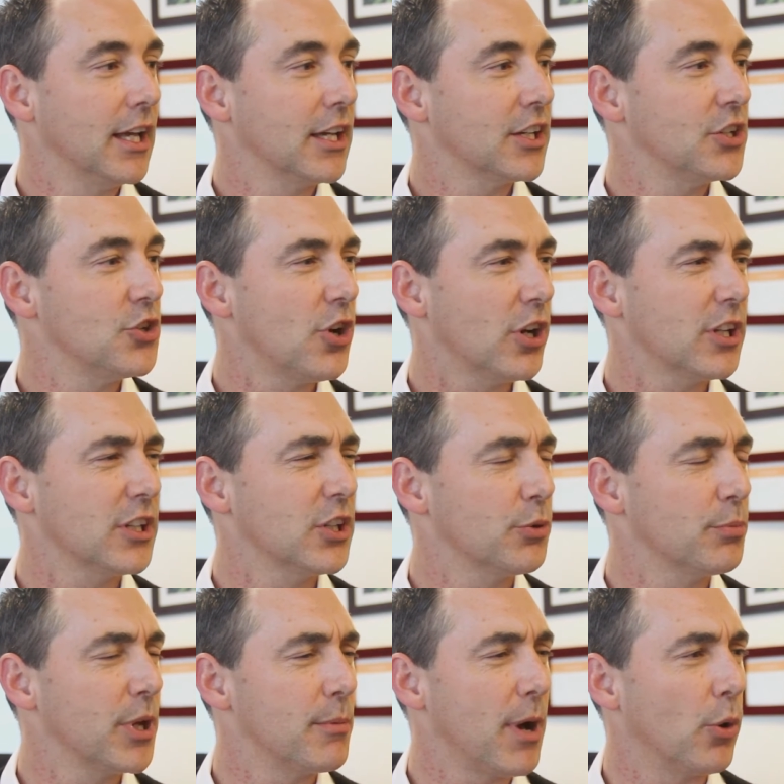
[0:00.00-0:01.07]
Can you talk a little
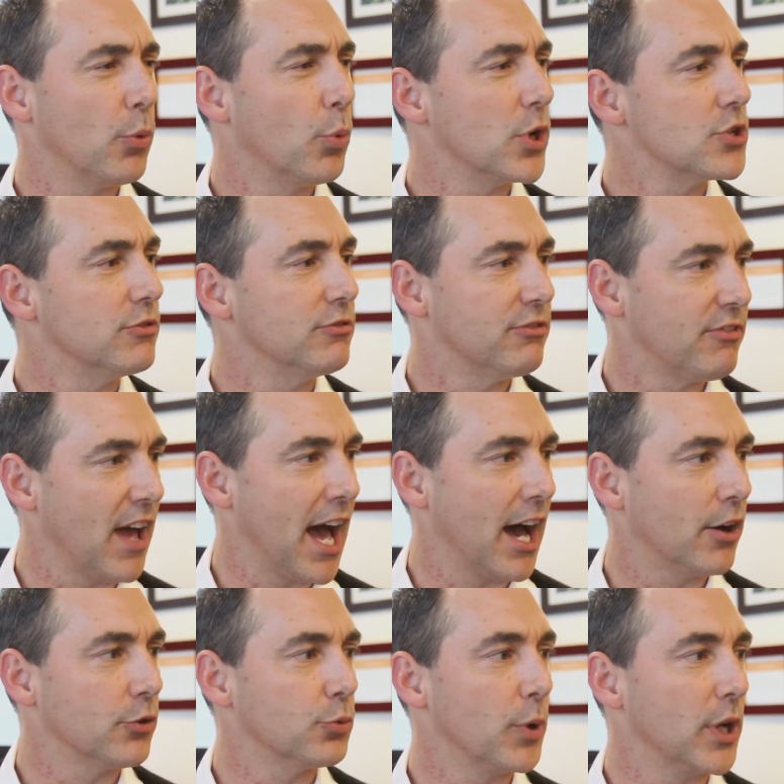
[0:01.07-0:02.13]
bit about what you
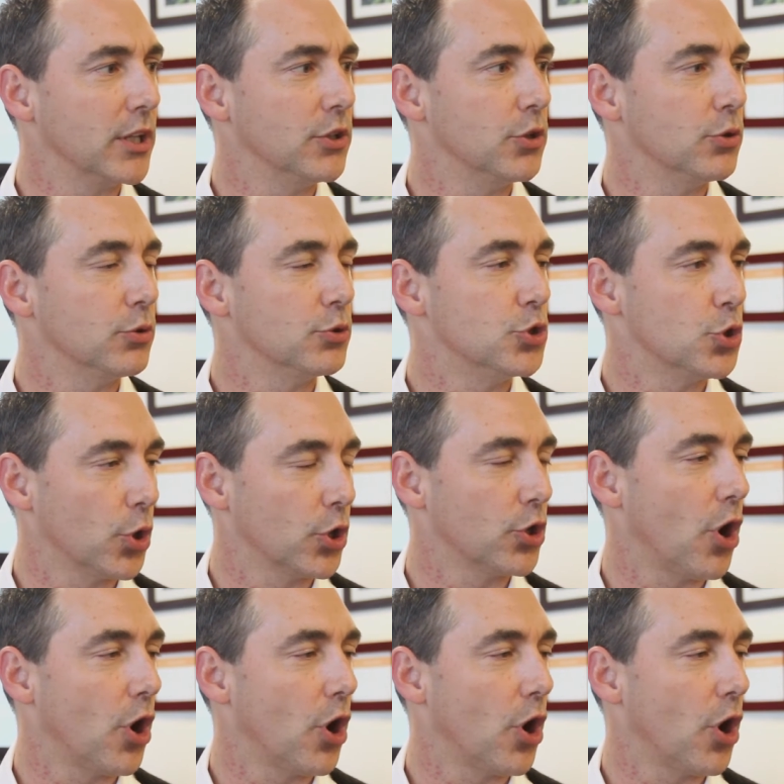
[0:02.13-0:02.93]
found when you joined